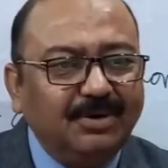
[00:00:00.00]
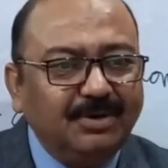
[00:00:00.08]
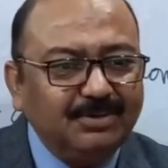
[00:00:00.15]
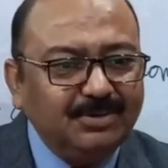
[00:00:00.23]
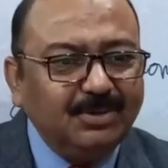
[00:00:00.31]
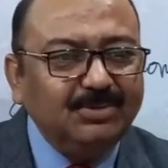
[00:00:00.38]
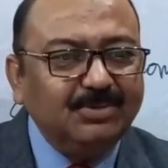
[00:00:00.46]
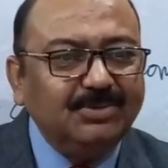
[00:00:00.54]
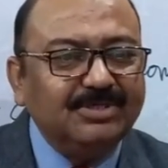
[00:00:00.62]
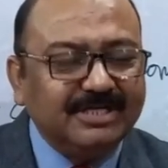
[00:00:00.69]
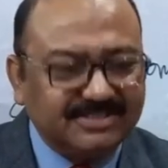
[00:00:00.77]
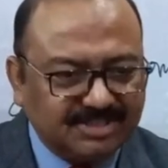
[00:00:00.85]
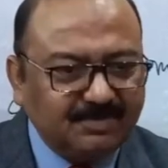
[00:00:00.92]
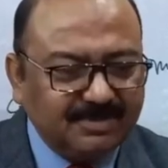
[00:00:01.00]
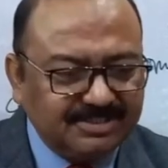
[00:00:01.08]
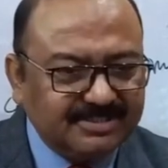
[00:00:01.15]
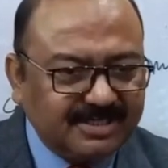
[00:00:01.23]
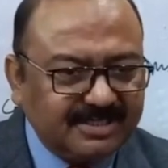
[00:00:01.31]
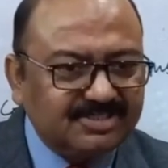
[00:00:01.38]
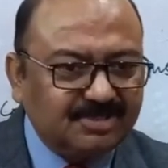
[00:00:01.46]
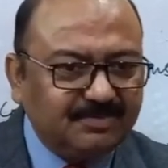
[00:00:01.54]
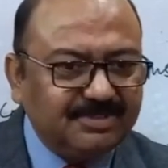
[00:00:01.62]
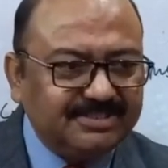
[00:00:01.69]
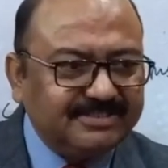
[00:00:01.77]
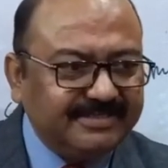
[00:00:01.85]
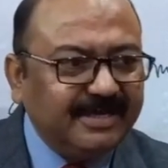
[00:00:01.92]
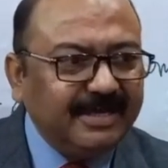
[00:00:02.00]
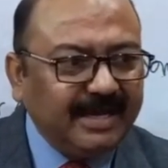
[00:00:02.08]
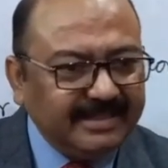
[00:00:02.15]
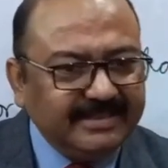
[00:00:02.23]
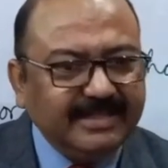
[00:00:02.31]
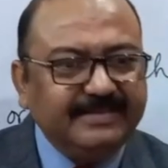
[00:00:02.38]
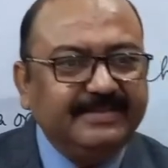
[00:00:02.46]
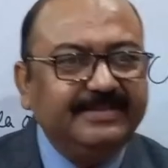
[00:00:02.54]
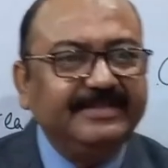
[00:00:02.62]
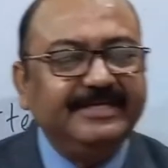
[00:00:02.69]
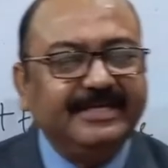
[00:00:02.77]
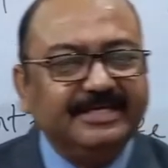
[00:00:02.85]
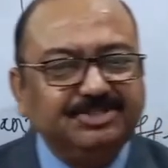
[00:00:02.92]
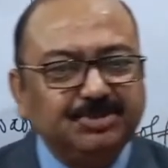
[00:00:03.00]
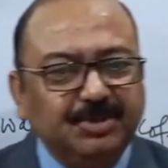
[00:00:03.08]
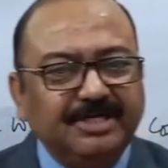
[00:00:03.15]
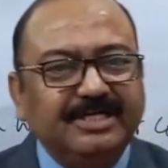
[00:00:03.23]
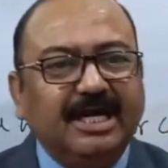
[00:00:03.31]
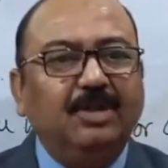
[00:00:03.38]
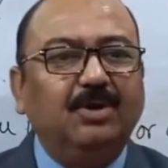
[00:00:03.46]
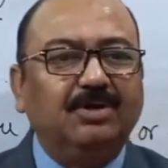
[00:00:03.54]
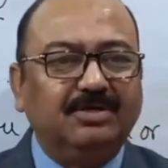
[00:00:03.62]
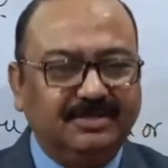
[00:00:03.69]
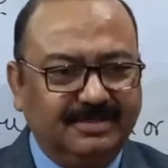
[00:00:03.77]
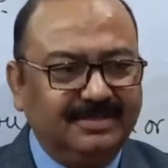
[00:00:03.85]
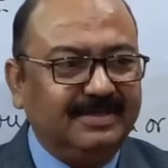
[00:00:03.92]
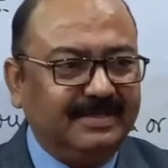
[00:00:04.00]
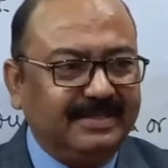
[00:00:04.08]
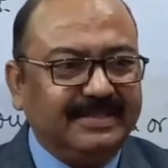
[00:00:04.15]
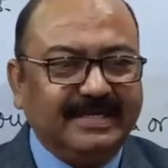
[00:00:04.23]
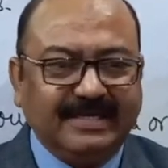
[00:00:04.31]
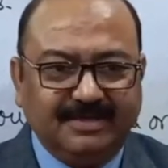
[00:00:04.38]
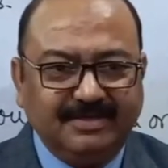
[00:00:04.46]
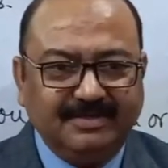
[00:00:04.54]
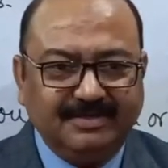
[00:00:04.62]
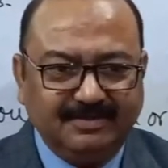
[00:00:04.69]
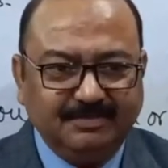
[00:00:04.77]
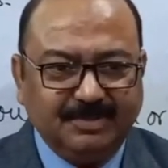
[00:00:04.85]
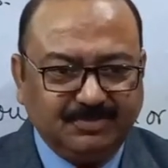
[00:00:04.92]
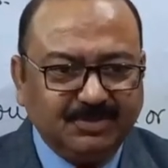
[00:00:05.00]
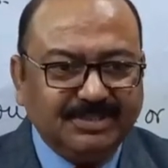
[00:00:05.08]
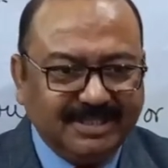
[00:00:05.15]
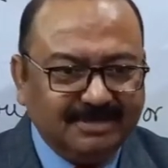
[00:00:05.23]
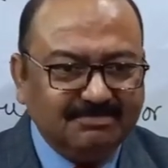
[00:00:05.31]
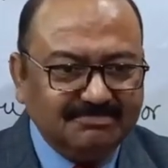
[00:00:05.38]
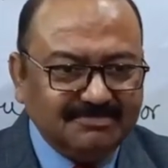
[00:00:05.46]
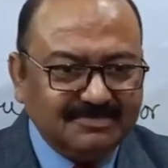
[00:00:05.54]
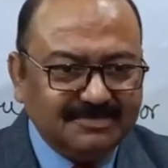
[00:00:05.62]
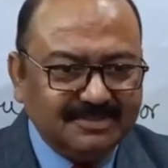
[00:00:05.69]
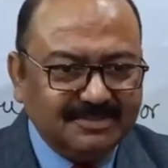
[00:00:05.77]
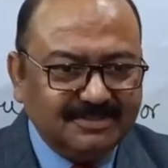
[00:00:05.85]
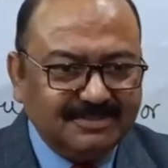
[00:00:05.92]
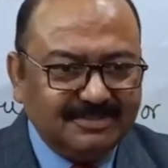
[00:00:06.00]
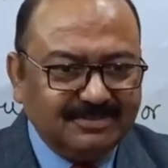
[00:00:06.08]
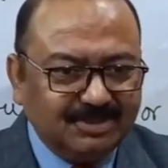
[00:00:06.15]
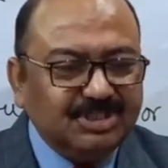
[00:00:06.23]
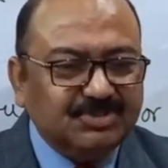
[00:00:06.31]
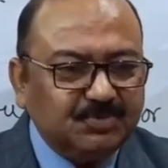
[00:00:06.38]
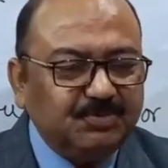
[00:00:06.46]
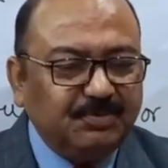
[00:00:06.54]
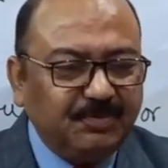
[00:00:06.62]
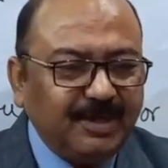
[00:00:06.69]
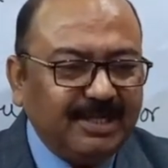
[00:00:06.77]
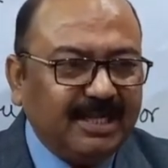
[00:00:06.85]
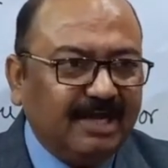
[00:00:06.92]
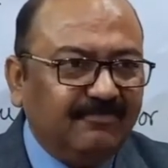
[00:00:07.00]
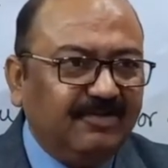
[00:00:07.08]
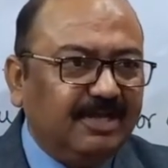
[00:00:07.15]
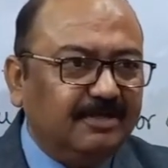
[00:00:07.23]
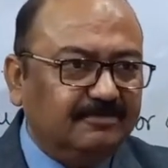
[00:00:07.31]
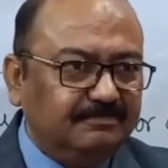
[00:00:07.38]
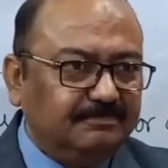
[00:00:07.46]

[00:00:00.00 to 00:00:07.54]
No, customers, and he can show a dialogue there between them. This would be very lively.